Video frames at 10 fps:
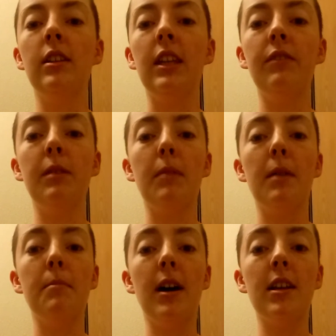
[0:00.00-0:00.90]
leaving
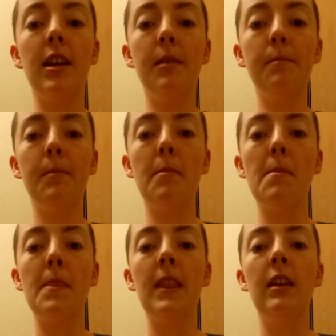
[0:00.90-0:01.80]
my body
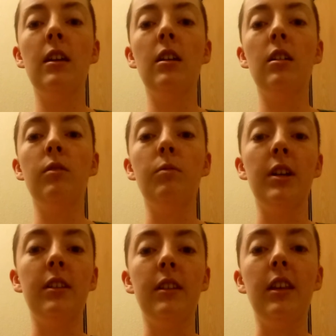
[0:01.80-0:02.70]
when